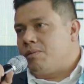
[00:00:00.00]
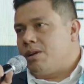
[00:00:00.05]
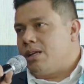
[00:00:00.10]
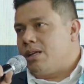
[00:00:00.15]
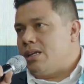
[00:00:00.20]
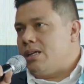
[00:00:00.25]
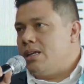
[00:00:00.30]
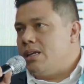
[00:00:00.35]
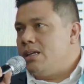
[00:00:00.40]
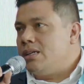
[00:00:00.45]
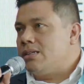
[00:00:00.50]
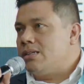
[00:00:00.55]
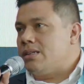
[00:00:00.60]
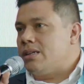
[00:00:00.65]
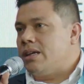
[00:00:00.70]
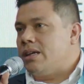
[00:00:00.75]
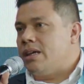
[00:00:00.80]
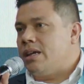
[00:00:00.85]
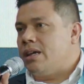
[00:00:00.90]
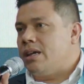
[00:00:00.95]
one
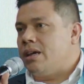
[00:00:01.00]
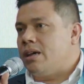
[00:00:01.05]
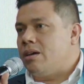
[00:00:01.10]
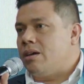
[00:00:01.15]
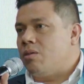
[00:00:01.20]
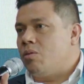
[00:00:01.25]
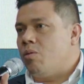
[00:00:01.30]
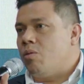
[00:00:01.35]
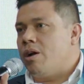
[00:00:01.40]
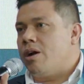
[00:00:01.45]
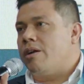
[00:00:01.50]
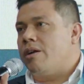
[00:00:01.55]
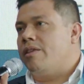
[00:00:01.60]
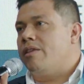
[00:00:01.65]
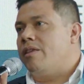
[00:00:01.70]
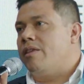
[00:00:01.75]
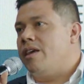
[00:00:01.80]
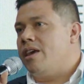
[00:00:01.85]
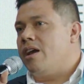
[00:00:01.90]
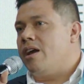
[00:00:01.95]
is where
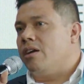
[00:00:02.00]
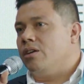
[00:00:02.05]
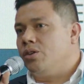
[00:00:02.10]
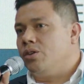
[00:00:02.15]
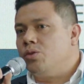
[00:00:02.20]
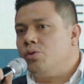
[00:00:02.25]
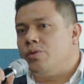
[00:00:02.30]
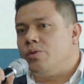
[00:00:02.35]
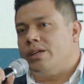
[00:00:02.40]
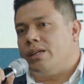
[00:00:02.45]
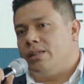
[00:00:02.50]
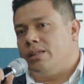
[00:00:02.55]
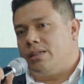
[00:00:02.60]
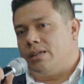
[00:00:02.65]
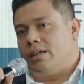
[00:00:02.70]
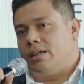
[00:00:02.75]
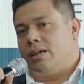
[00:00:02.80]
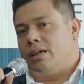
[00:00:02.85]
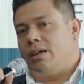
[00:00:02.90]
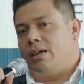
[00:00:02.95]
they are doing
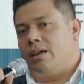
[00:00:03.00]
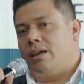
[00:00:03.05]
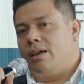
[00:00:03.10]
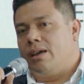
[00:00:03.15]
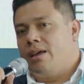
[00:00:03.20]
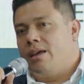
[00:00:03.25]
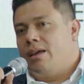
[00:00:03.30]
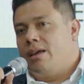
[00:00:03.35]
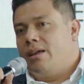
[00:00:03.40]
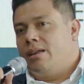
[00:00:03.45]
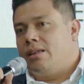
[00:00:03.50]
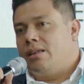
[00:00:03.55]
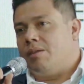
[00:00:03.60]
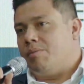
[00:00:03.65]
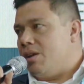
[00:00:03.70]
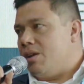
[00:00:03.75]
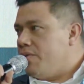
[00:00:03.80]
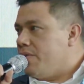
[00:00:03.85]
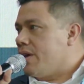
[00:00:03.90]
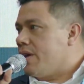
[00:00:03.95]
the
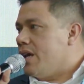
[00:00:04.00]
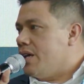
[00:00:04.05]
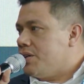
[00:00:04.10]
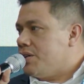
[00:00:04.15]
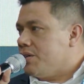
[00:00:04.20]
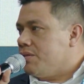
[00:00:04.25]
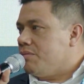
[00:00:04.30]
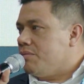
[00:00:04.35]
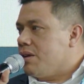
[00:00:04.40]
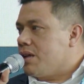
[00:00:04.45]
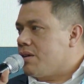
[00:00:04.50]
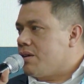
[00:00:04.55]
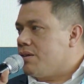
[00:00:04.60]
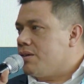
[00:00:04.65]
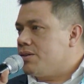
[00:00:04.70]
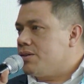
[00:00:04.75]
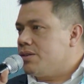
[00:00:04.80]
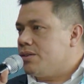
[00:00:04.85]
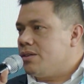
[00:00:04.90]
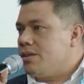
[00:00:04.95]
verification,
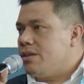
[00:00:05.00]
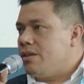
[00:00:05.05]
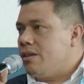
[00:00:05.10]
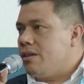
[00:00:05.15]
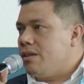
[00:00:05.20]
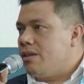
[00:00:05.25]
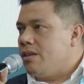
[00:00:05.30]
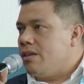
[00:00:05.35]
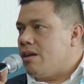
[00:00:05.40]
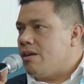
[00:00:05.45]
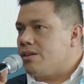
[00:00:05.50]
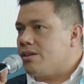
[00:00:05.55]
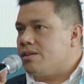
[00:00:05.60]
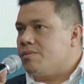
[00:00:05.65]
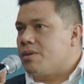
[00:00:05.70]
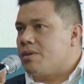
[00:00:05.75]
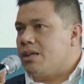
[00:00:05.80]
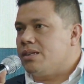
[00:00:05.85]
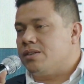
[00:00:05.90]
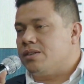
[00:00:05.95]
because there are
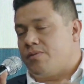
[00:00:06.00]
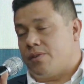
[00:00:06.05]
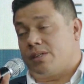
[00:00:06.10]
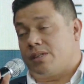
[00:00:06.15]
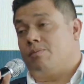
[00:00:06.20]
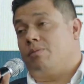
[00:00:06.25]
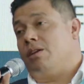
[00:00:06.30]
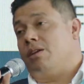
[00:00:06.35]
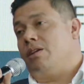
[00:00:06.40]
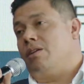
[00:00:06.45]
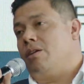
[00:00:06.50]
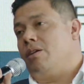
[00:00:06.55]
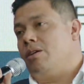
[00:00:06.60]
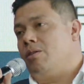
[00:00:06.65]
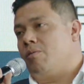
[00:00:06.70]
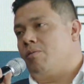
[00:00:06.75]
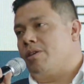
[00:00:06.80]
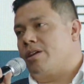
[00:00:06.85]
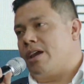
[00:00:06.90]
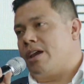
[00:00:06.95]
some cases, for example,
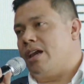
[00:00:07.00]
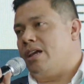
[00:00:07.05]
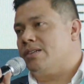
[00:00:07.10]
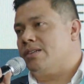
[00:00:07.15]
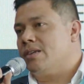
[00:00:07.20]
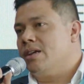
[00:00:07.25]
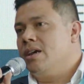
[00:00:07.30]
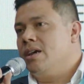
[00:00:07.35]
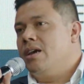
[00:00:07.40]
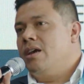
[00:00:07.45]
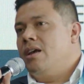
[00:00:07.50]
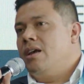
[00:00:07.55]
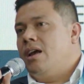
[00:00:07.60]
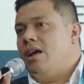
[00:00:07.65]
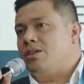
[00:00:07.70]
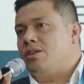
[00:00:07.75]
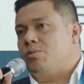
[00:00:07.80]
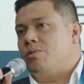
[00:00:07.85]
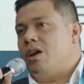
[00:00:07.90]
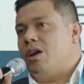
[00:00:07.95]
in our case,
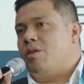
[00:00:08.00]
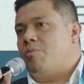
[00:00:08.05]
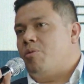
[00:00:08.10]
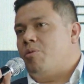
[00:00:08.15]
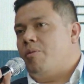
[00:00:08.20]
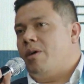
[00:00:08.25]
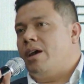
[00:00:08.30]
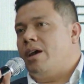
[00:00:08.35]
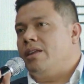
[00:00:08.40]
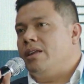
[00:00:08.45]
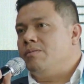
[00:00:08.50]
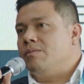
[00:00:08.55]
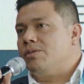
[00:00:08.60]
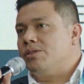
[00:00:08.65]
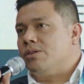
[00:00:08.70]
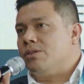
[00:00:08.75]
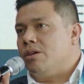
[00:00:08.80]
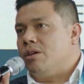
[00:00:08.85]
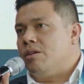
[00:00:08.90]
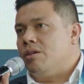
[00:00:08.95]
as we are providing
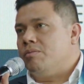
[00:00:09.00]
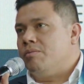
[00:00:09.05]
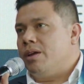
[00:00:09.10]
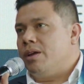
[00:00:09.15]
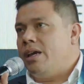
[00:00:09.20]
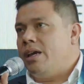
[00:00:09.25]
some